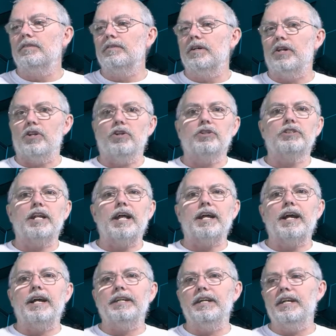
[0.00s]
it looks like
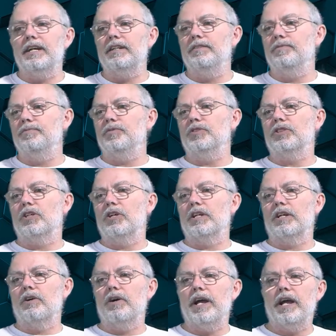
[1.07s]
I did. It's going
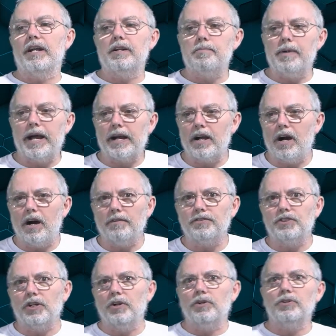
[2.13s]
to go ahead and back
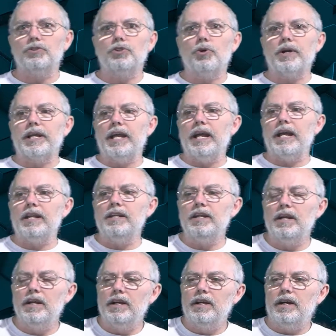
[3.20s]
off. So again,